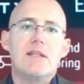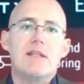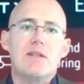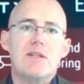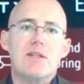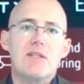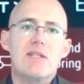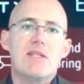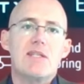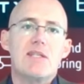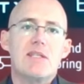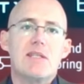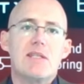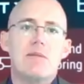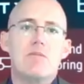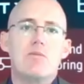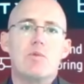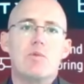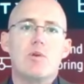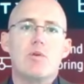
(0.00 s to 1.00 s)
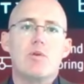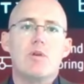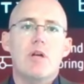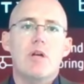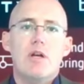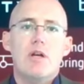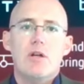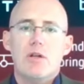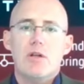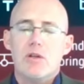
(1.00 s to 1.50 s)
that this system will
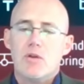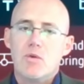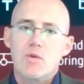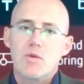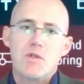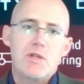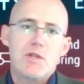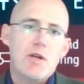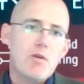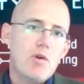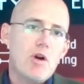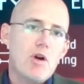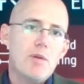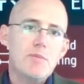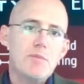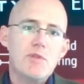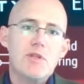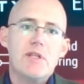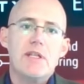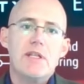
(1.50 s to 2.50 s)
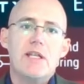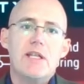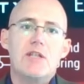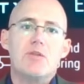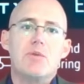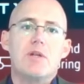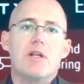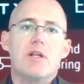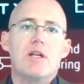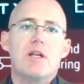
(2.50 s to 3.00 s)
cause no harm to the
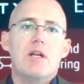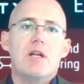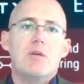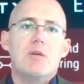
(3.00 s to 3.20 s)
network,